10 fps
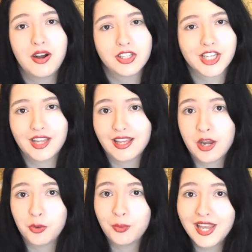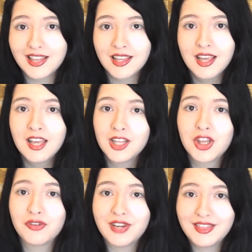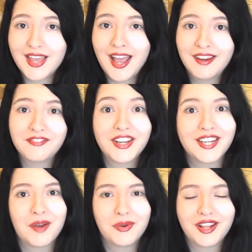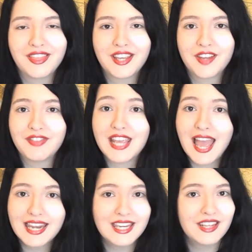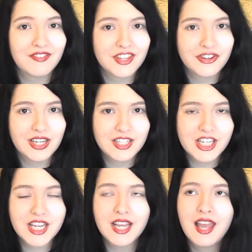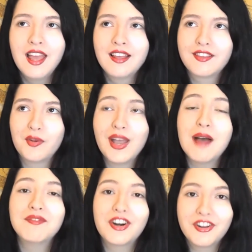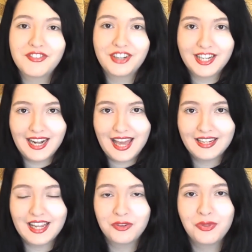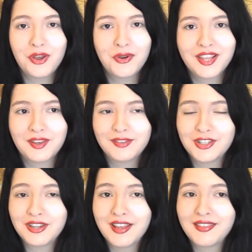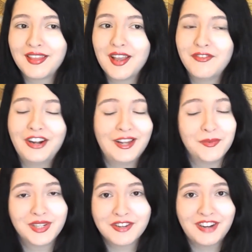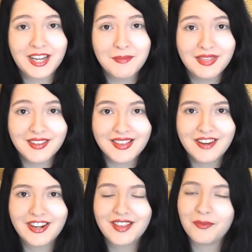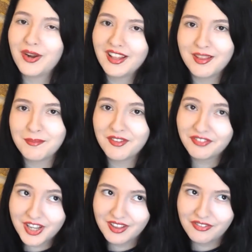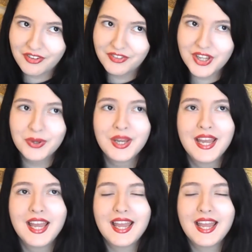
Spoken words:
March, and I cannot wait to read that and find out what I think of the ending of the trilogy. So I am very, very glad, and although I told you guys that I really wouldn't recommend the series when I did my first review,